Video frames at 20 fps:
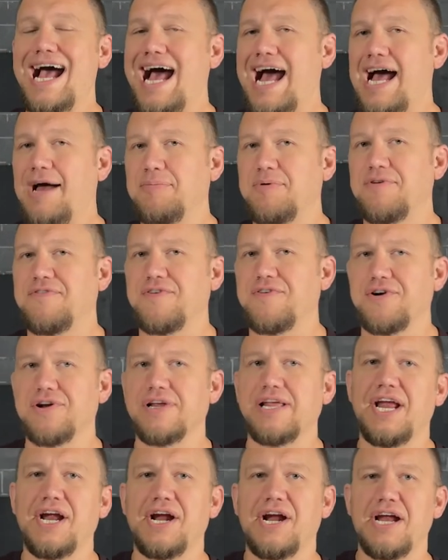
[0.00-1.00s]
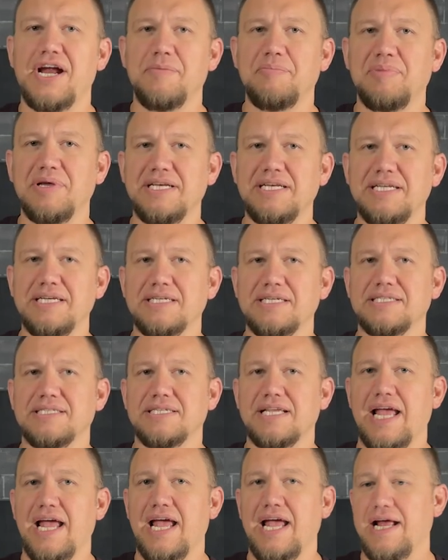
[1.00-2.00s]
I prefer to carry appendix,
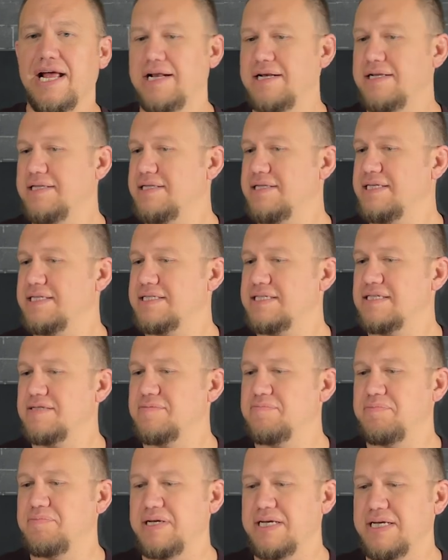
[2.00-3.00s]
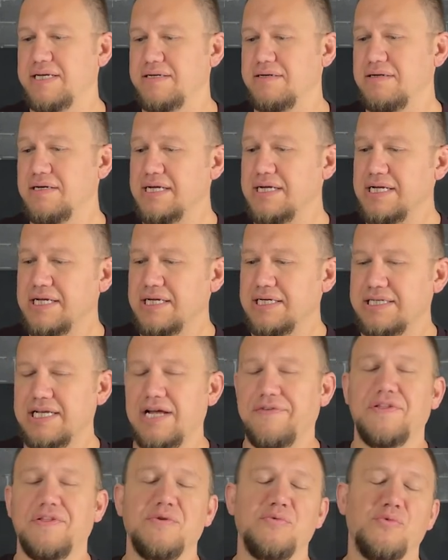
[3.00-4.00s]
and this has been
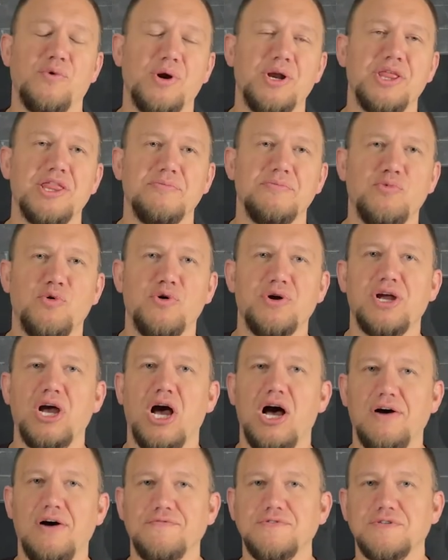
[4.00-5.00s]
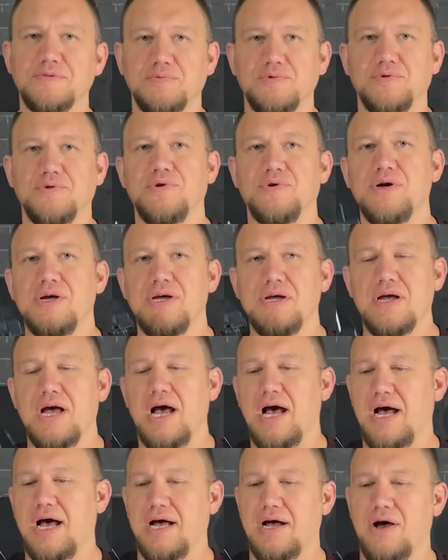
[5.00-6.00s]
definitely one of the more comfortable
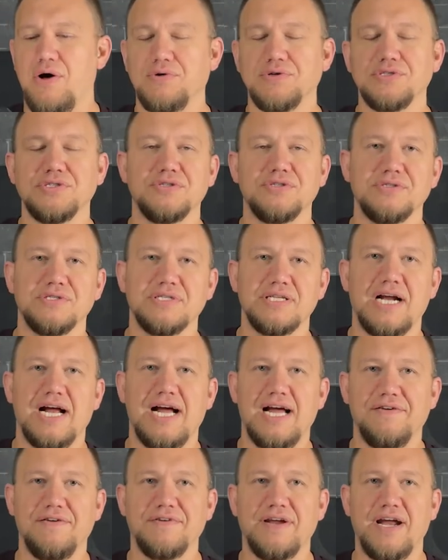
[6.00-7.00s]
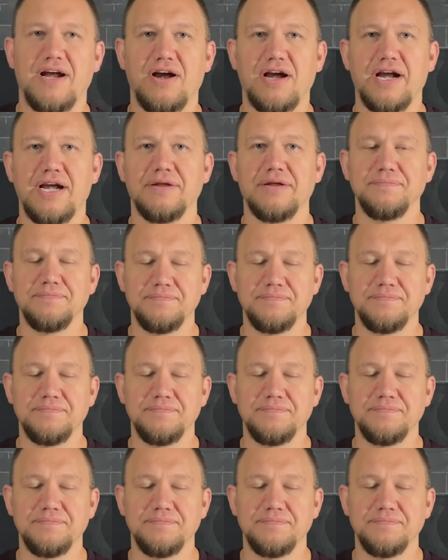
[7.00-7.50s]
holsters that I have carried.